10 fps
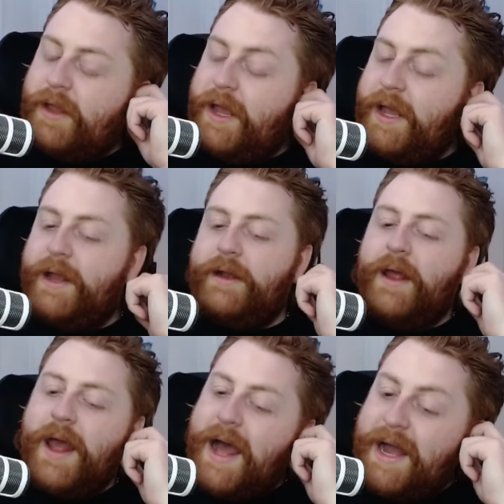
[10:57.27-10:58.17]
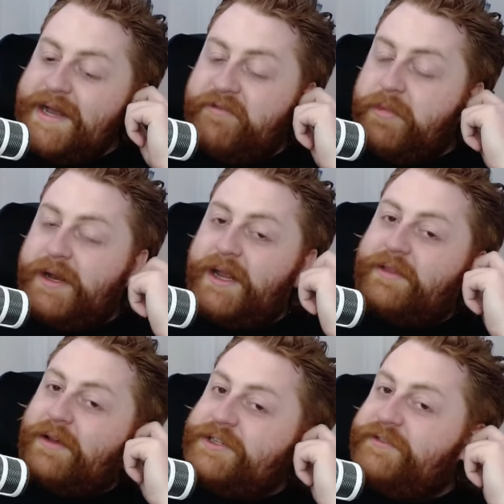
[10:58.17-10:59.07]
And I'd never been to
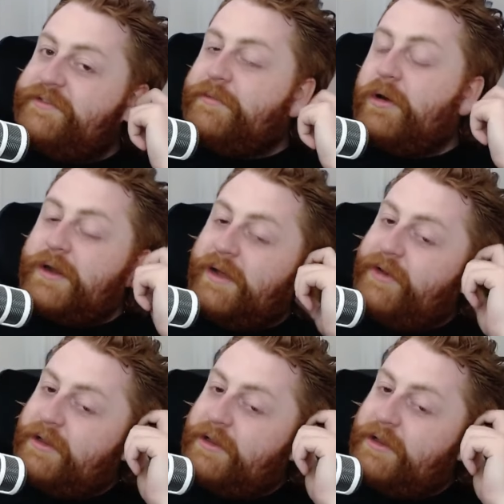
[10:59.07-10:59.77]
Anthology Film Archive, and it